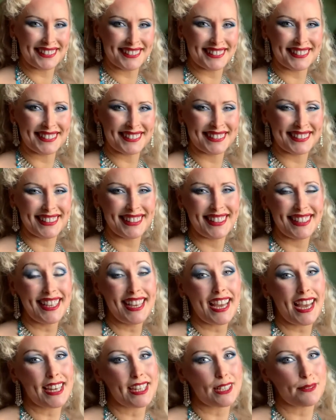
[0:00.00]
And
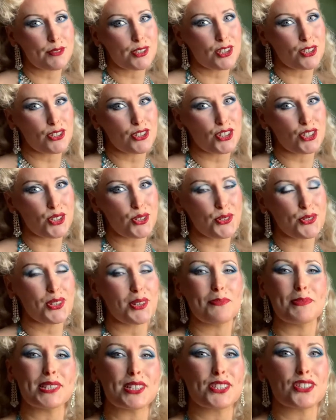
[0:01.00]
I'm just going to show you
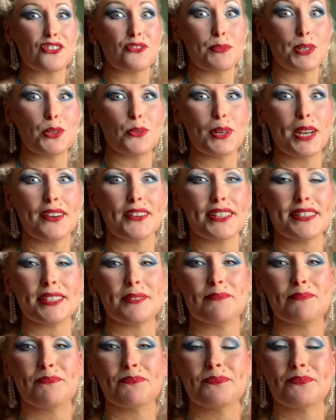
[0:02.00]
a picture of me wearing
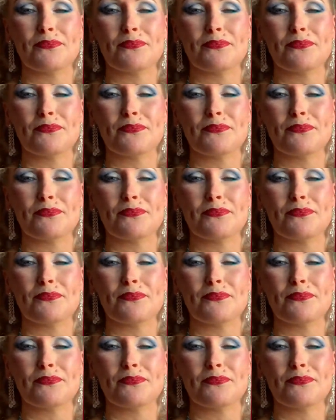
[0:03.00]
them.